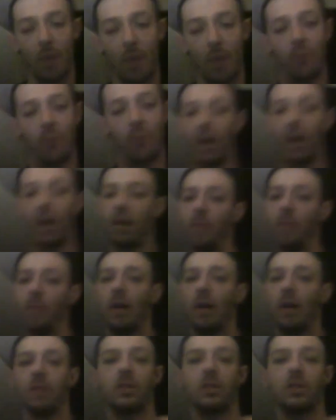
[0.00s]
fucking mouth
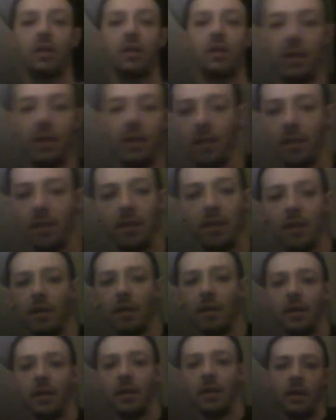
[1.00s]
shut.
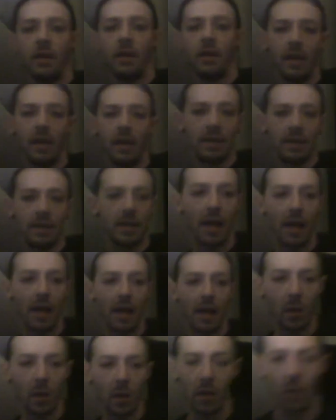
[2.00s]
And then as time
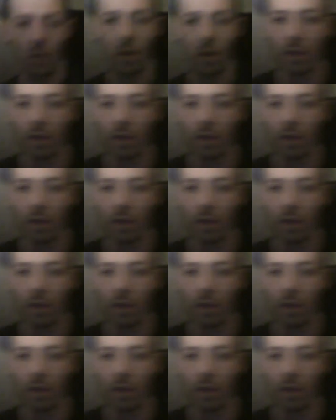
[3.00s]
went on,